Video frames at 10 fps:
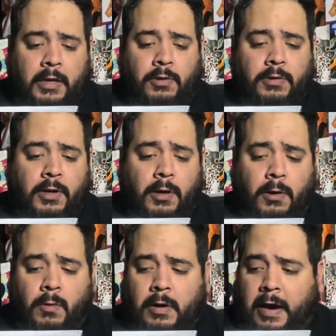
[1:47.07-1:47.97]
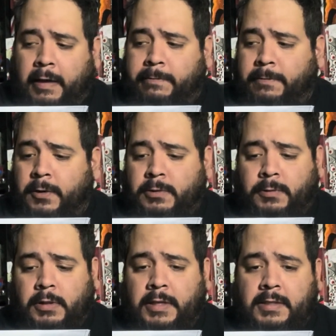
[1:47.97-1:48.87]
you know I first
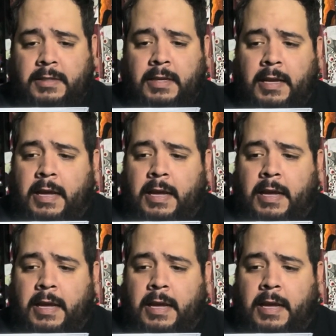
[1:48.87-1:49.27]
released